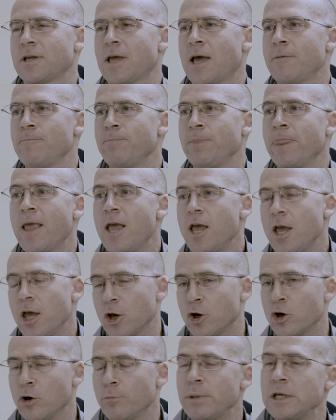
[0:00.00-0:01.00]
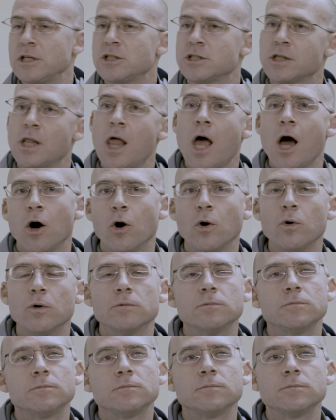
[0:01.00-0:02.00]
okay? It could be
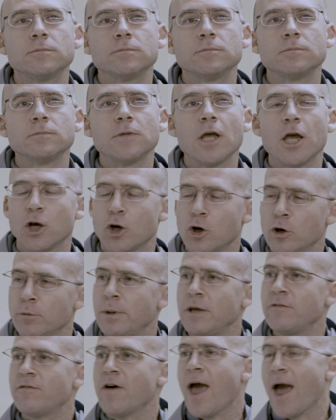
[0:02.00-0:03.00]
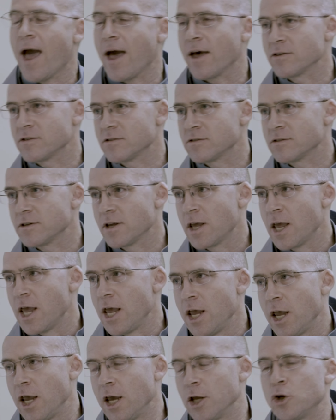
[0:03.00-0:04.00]
slow, it could be fast,
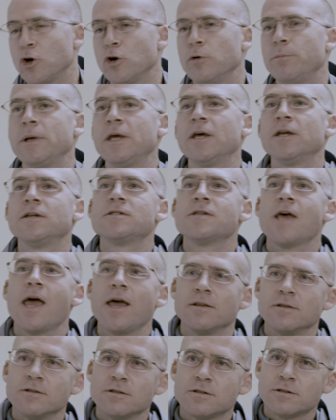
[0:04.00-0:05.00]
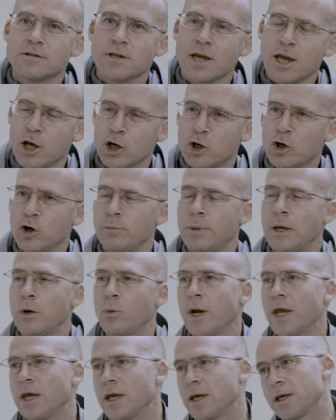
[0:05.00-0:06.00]
it could be intense, it could
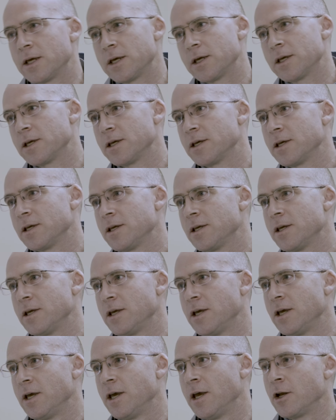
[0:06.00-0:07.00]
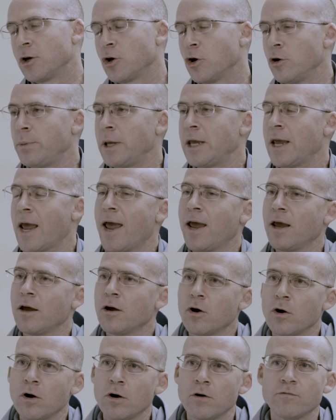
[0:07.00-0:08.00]
be weak, it could be
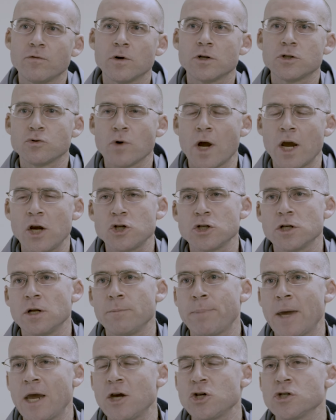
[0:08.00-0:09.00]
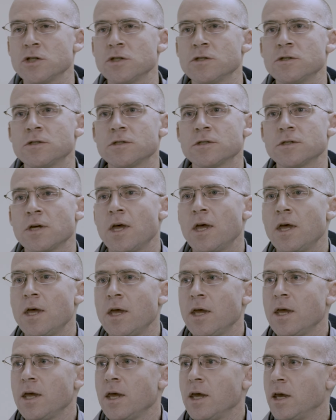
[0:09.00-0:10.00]
anger, frustration, impatience.
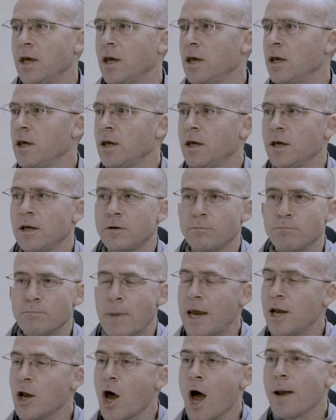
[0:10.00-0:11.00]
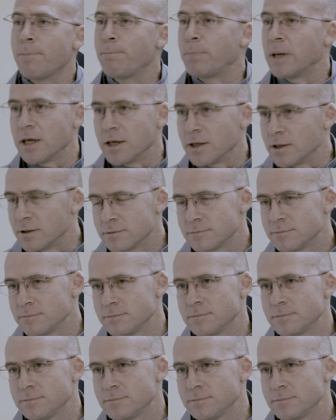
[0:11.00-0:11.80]
It may not be,